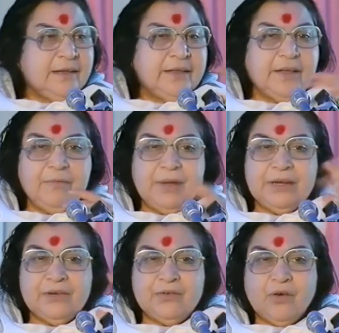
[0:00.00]
They have made
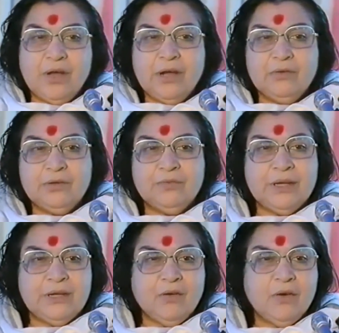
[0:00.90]
a toy out of
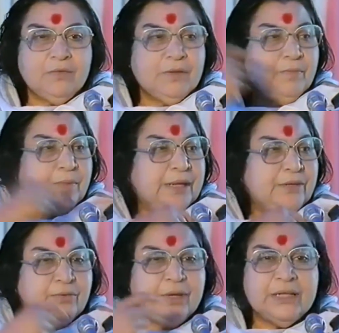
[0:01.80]
that, all of them playing
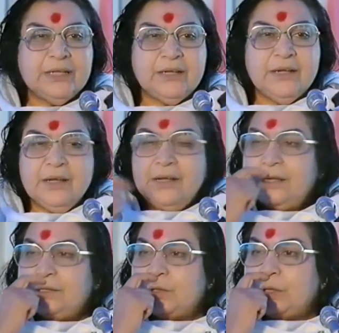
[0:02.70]
together,
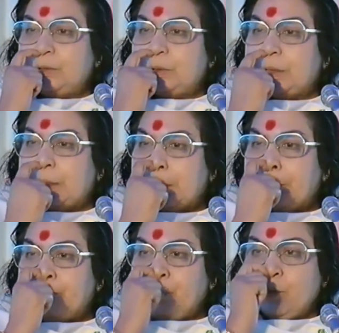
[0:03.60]
enjoying together.
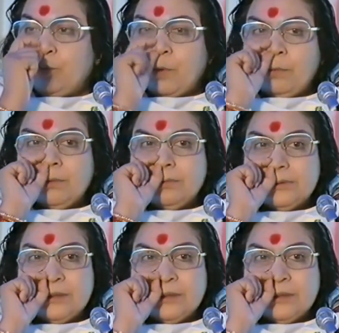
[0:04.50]
No problems.